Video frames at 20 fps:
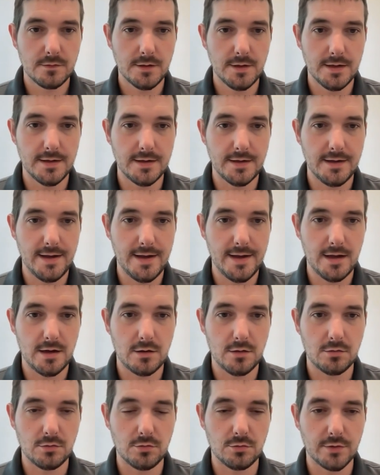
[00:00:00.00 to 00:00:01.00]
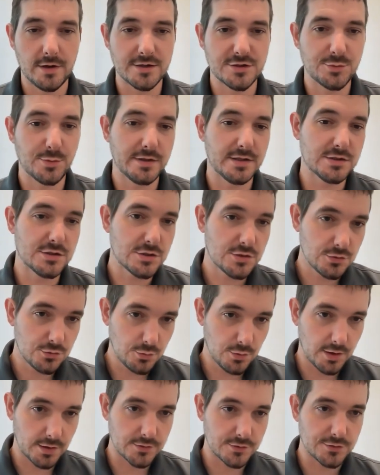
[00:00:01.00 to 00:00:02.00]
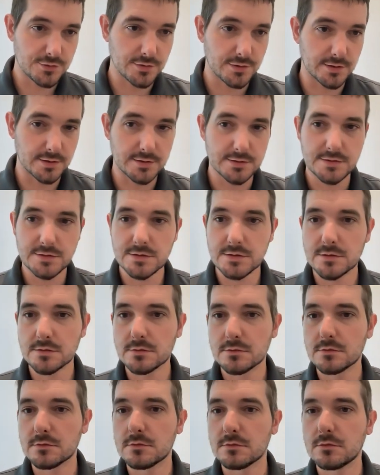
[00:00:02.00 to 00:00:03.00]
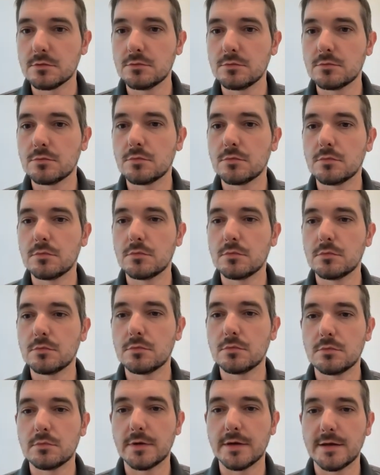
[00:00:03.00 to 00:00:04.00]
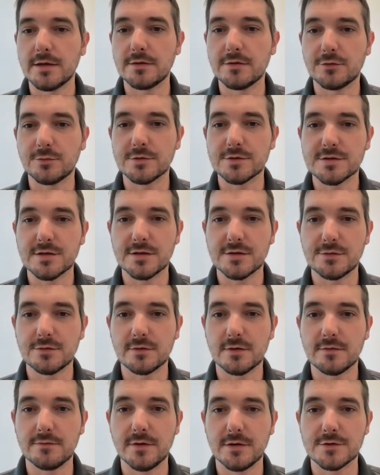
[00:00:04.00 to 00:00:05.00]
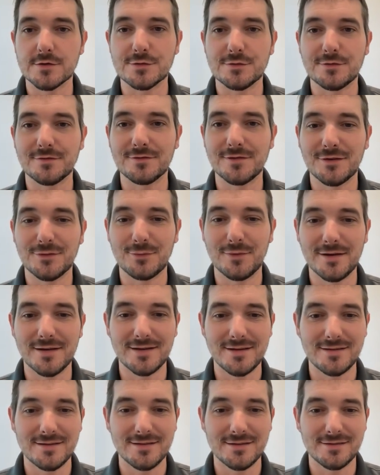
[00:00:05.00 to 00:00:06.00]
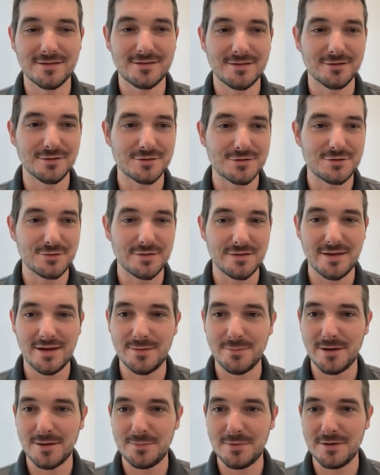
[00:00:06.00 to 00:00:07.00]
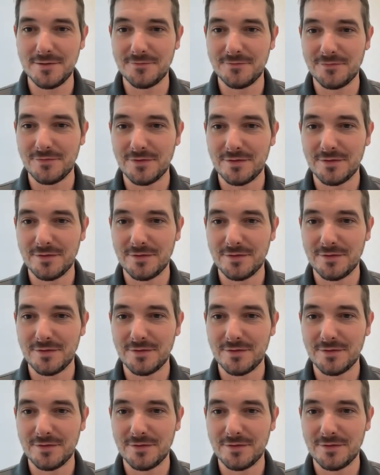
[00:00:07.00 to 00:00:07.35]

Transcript: And now we're at $2,200. Oh, I need to switch that to a conventional. That's why it's still showing the MIP.